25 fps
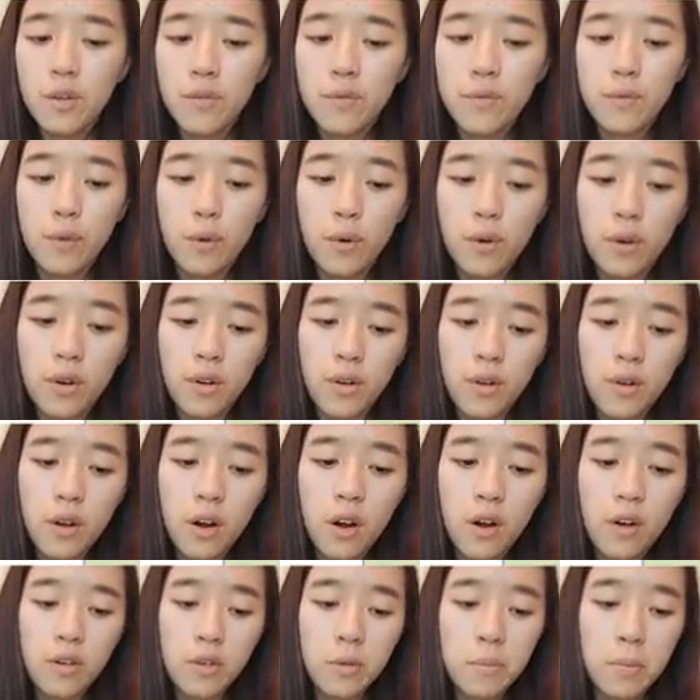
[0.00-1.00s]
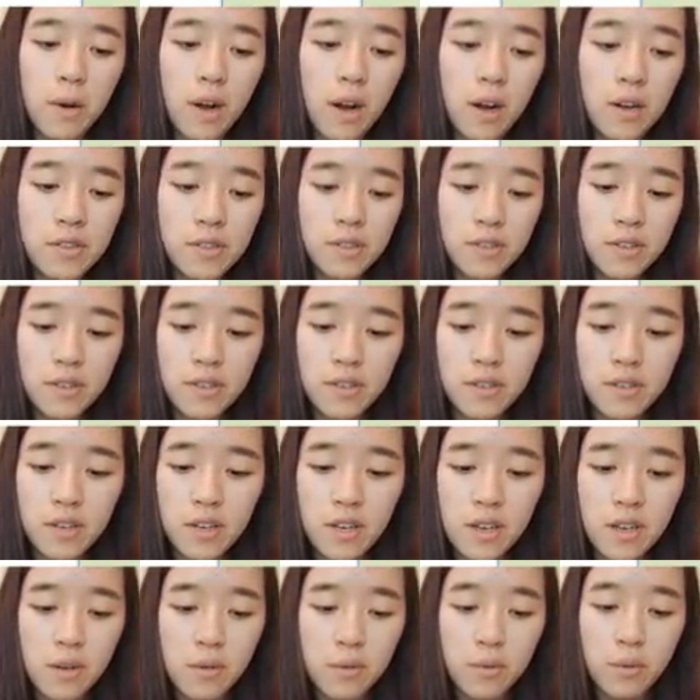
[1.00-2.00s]
for our deposit to
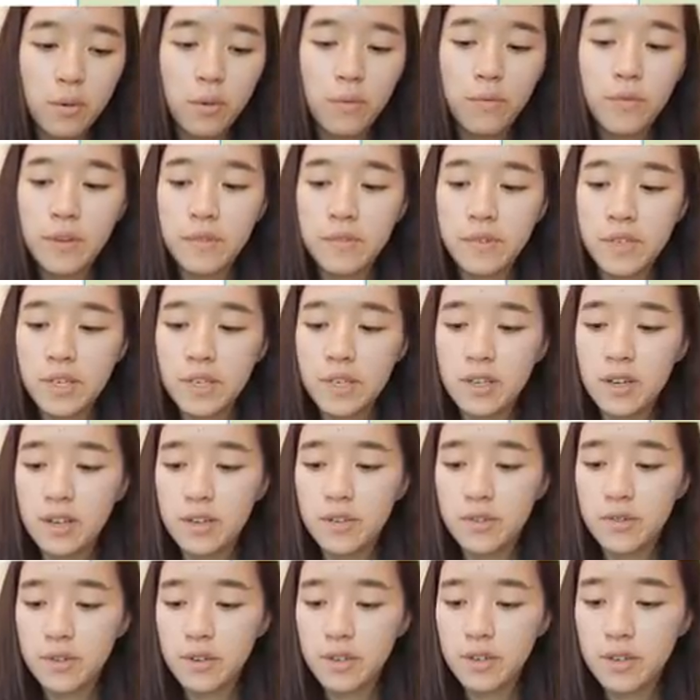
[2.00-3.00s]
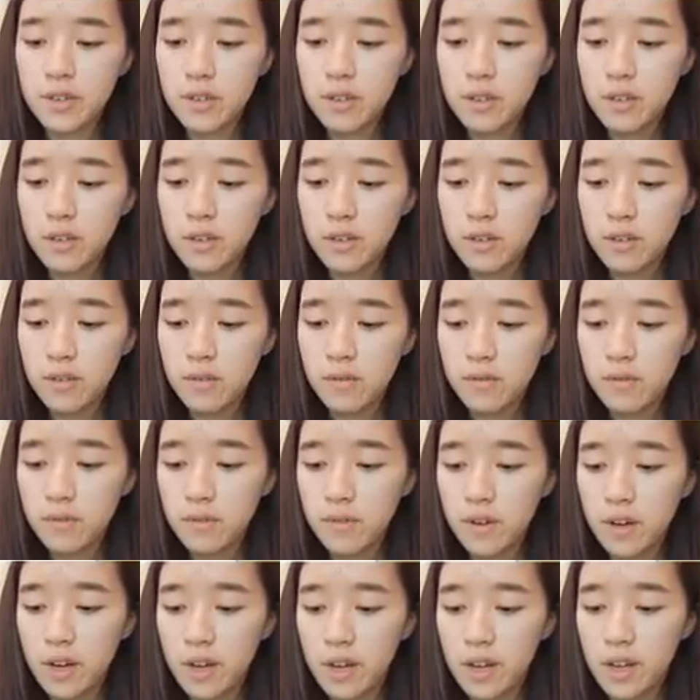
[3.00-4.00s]
equal 1,500.
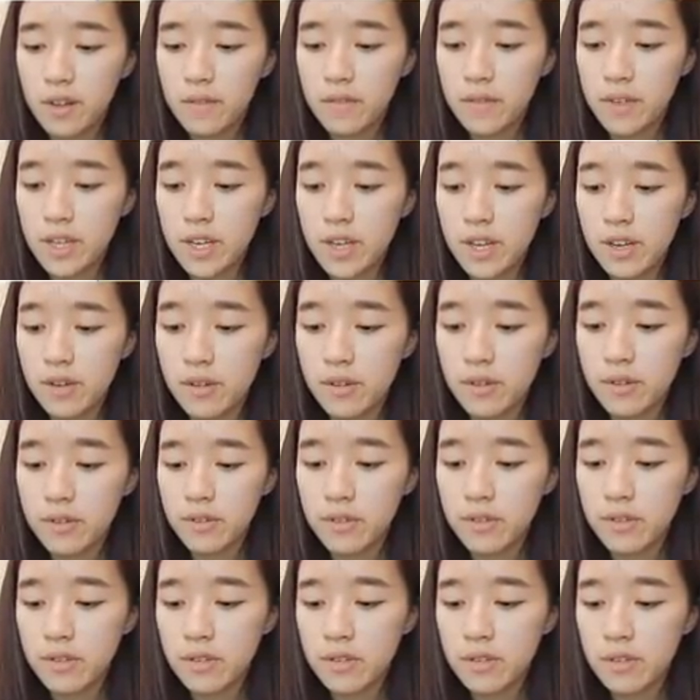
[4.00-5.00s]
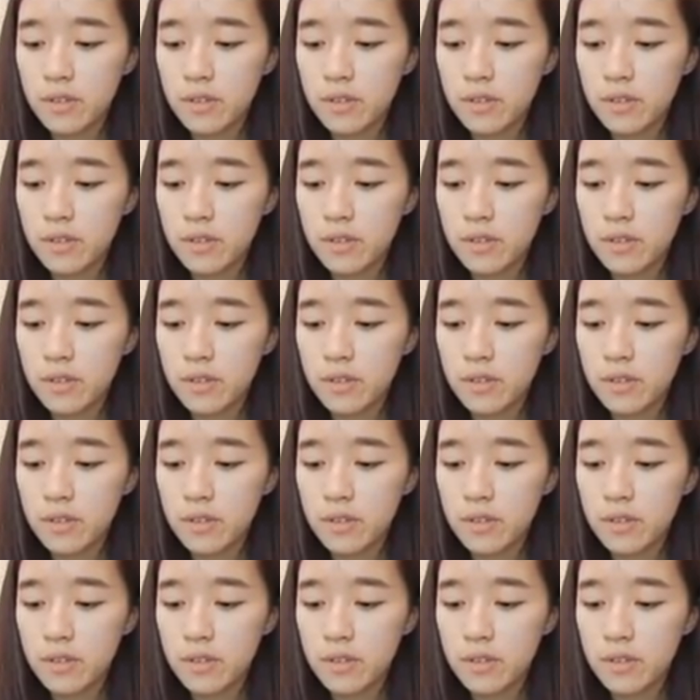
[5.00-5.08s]
5 years.